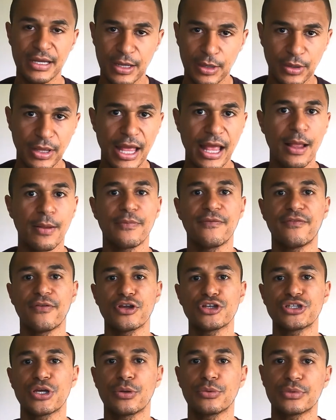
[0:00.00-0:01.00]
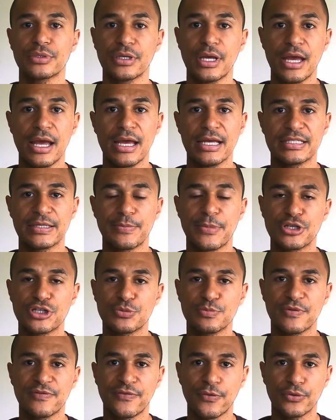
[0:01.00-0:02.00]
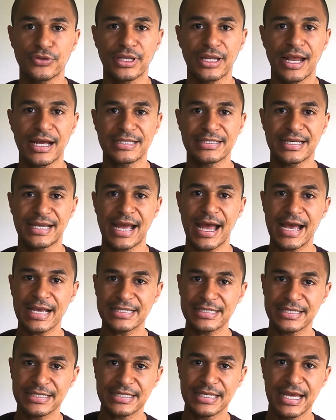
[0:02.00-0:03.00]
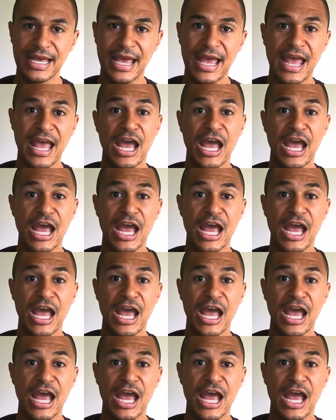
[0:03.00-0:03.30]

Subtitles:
It'll help flush out, as I mentioned before, the lactic acid,